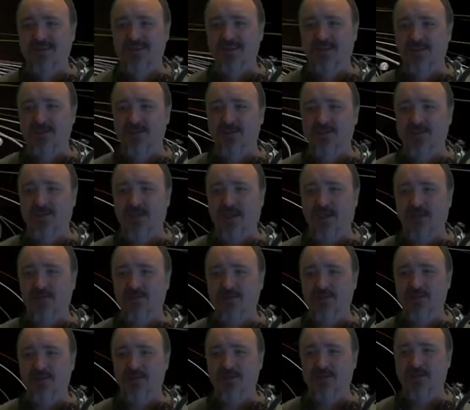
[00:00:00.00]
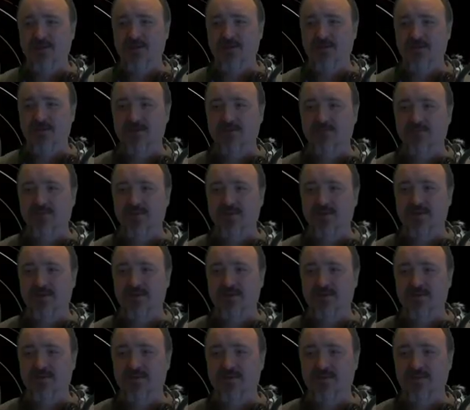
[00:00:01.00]
sound sincere. But
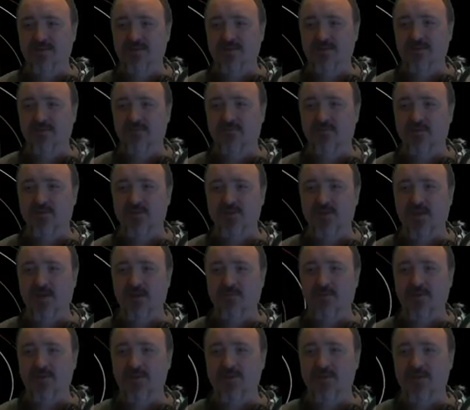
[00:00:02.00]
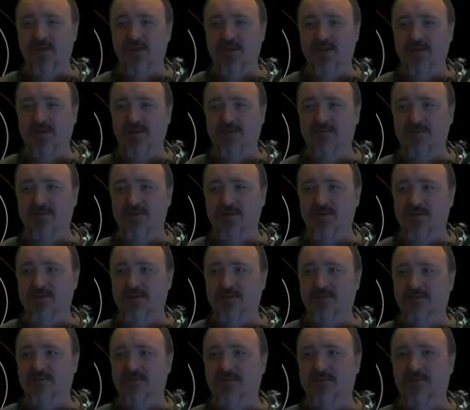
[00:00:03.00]
the first time I said it, it
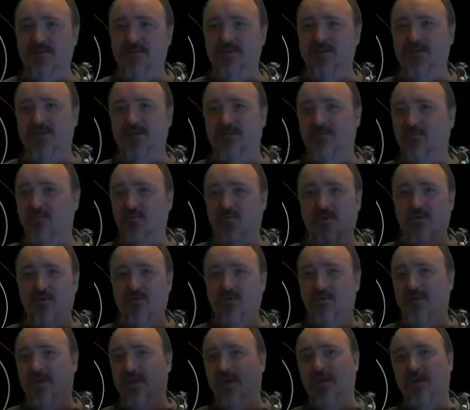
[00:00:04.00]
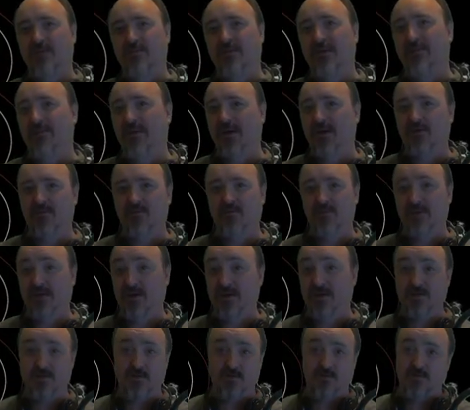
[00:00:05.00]
just rolled out of my mouth
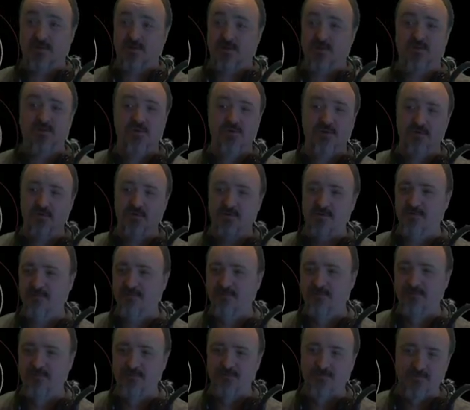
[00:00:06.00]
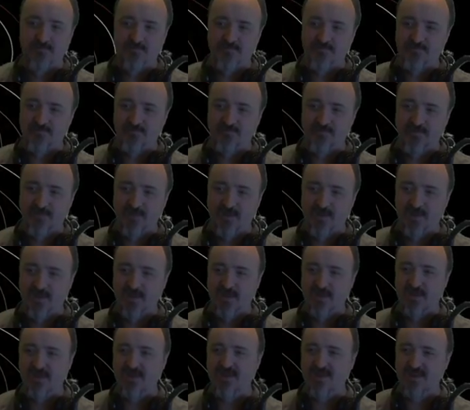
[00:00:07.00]
because it was true. And
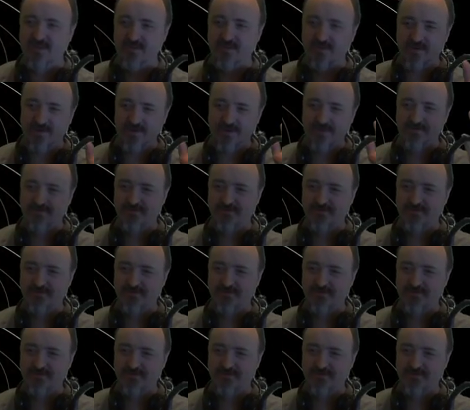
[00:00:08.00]
anyway,